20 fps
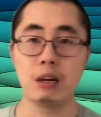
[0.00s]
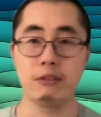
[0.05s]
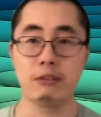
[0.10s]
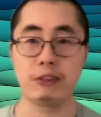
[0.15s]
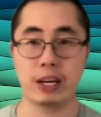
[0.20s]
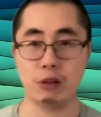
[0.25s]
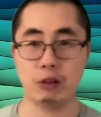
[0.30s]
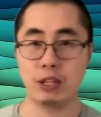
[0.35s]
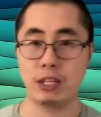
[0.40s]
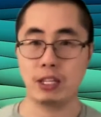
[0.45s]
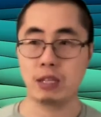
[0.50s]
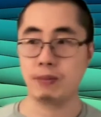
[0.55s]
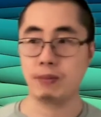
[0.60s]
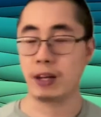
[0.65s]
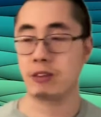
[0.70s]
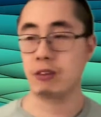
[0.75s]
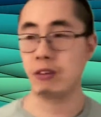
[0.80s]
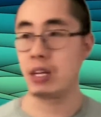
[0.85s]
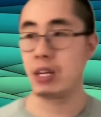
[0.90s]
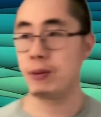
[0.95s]
of IoT
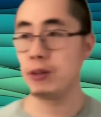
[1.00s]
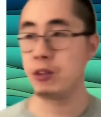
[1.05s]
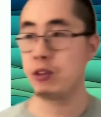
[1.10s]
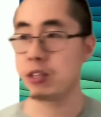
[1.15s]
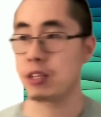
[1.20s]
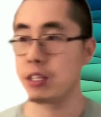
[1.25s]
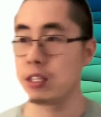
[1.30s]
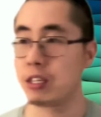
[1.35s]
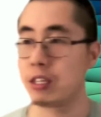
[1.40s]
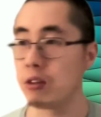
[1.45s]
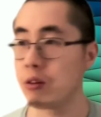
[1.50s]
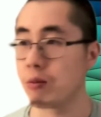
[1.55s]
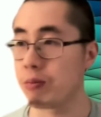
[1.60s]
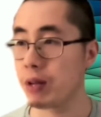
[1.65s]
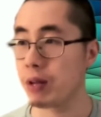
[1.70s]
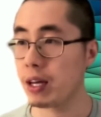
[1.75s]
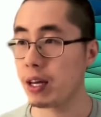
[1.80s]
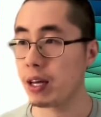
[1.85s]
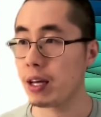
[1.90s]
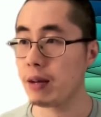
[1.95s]
Inspector. Let me just continue
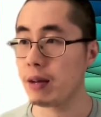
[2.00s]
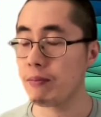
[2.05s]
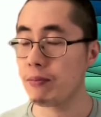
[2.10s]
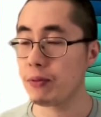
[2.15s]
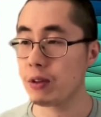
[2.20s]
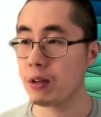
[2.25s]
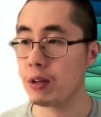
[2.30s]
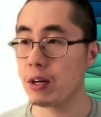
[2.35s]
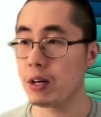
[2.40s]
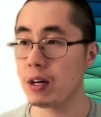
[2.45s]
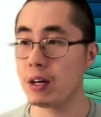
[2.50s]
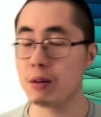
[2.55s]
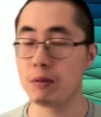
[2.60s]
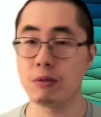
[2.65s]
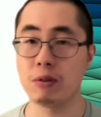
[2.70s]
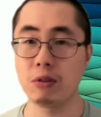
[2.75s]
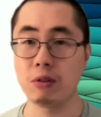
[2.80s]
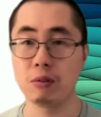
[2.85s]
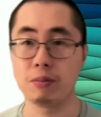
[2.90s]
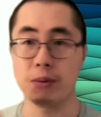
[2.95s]
playing,
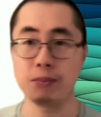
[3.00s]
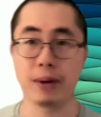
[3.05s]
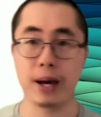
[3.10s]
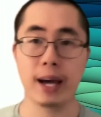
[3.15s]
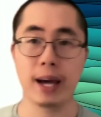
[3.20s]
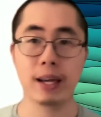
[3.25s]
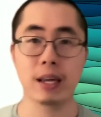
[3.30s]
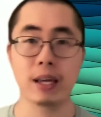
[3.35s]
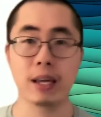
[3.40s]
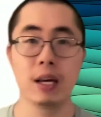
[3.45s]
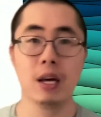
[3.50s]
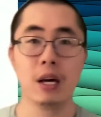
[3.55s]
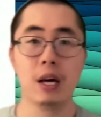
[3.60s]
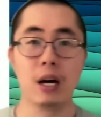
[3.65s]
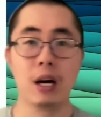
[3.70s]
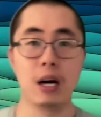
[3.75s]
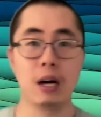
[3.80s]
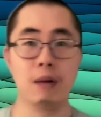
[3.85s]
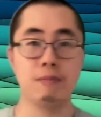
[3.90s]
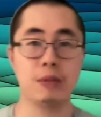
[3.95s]
looping back.
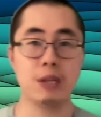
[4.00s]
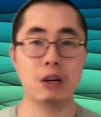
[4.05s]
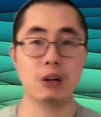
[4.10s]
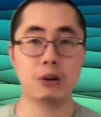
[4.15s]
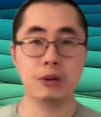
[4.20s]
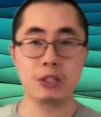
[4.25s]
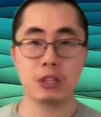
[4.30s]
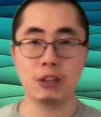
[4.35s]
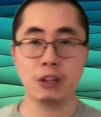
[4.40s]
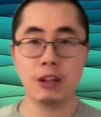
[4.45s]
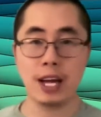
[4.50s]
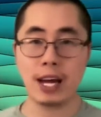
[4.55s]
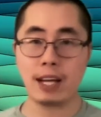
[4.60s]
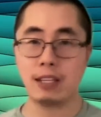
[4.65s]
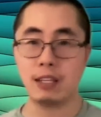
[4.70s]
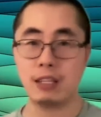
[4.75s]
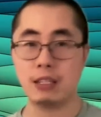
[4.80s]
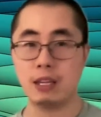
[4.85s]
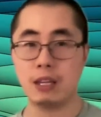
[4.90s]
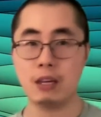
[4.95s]
The horizontal
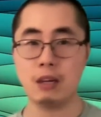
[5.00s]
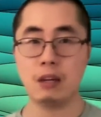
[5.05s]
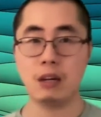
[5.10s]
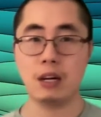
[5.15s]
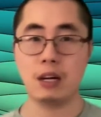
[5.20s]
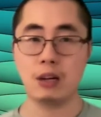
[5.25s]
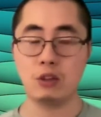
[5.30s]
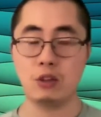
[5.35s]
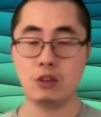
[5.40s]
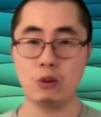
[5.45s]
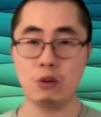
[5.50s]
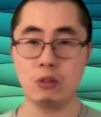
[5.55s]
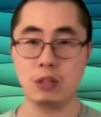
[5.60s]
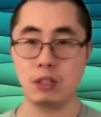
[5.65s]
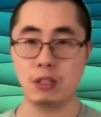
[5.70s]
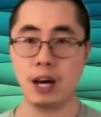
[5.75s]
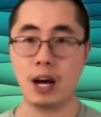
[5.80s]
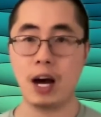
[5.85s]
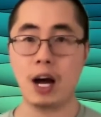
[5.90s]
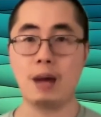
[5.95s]
axis here shows the
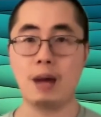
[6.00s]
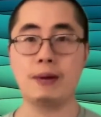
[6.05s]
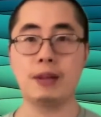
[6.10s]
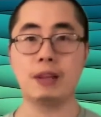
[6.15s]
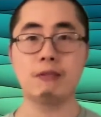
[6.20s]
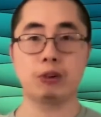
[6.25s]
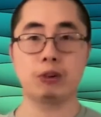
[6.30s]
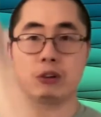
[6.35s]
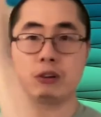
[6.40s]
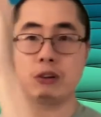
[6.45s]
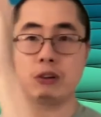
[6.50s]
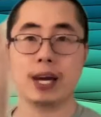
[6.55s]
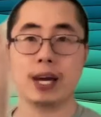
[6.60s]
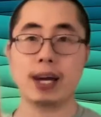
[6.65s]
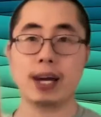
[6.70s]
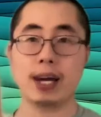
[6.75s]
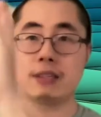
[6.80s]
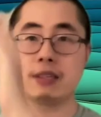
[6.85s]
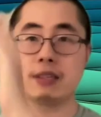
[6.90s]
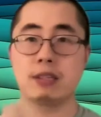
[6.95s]
time, and the vertical
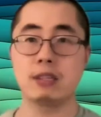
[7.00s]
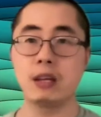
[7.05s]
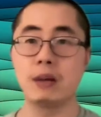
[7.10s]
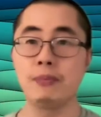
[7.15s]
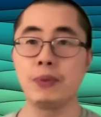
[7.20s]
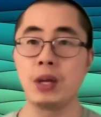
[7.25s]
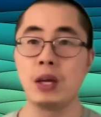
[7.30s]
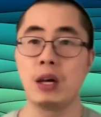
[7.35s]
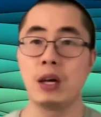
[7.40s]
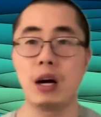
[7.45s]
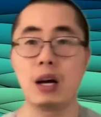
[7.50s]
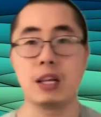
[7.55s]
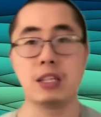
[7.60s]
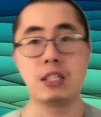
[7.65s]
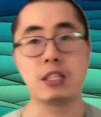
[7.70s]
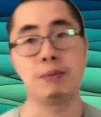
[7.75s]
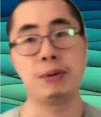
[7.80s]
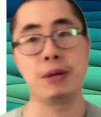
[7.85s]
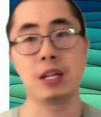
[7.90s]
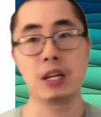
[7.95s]
axis
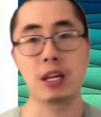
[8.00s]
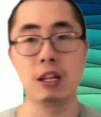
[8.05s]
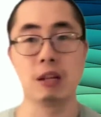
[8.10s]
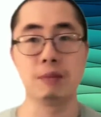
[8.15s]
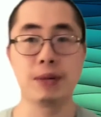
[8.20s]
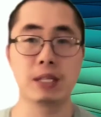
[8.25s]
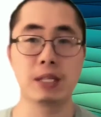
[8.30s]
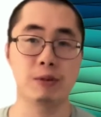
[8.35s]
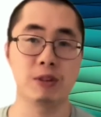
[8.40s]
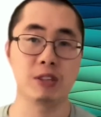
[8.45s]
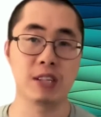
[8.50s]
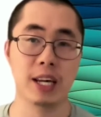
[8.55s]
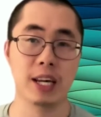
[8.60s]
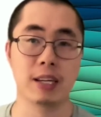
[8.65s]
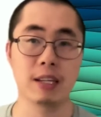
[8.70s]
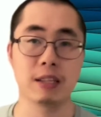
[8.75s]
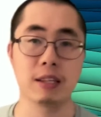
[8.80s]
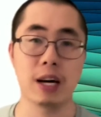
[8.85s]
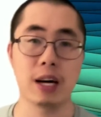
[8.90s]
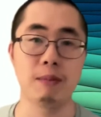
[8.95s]
is the kilobits per
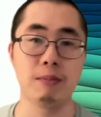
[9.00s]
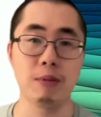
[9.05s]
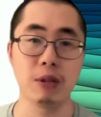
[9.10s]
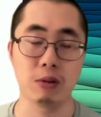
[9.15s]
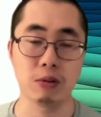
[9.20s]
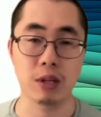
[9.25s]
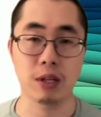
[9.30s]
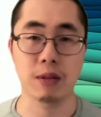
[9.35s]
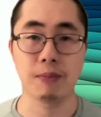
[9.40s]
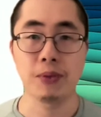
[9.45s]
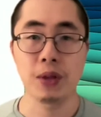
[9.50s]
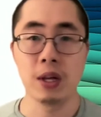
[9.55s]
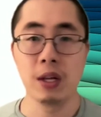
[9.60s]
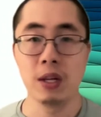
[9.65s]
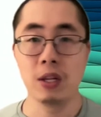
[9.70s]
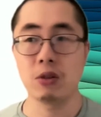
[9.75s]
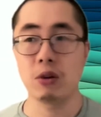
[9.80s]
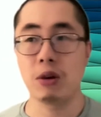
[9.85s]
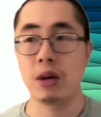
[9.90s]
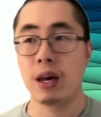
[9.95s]
second uploaded.
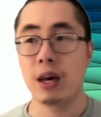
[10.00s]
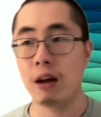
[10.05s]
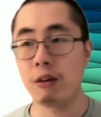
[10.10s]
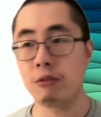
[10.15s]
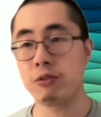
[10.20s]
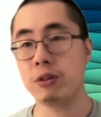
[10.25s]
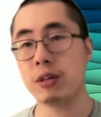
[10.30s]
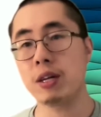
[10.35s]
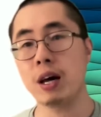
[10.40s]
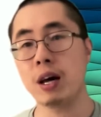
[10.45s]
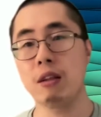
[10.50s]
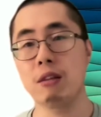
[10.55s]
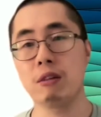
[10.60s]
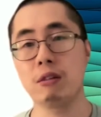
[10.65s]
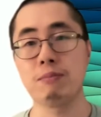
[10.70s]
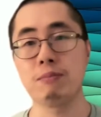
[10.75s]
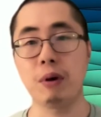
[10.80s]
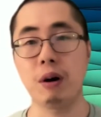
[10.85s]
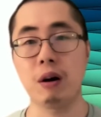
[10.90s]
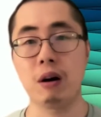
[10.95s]
So every
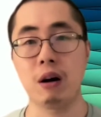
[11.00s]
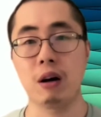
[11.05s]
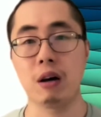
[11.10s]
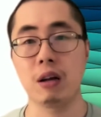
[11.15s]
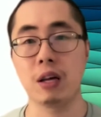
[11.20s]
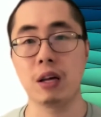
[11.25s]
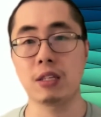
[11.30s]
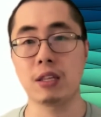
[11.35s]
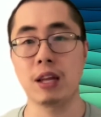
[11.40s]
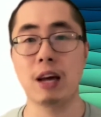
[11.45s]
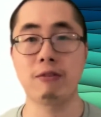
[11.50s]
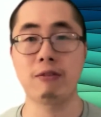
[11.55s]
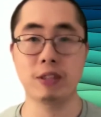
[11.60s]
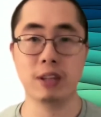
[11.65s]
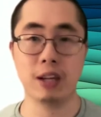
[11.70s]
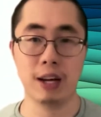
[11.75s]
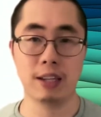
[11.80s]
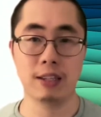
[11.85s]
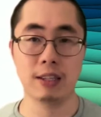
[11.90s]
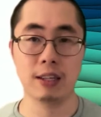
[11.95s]
colored bar is an
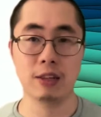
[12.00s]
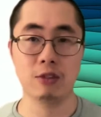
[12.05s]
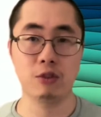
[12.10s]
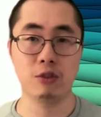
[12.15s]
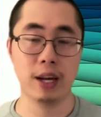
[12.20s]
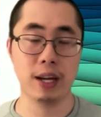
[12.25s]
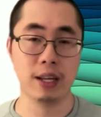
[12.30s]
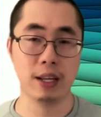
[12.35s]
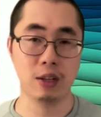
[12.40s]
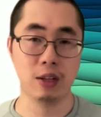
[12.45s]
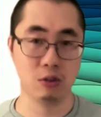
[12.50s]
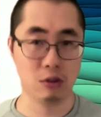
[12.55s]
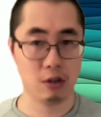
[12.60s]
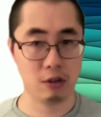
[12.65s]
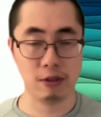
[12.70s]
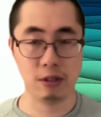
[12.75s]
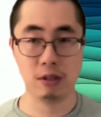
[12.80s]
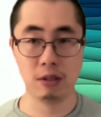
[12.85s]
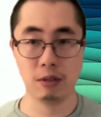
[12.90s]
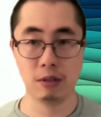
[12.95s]
advertising and tracking
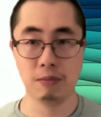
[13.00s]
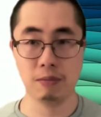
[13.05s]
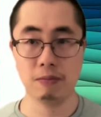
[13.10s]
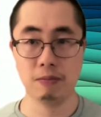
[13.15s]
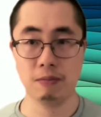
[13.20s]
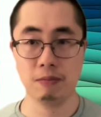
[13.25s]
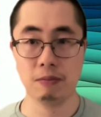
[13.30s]
service.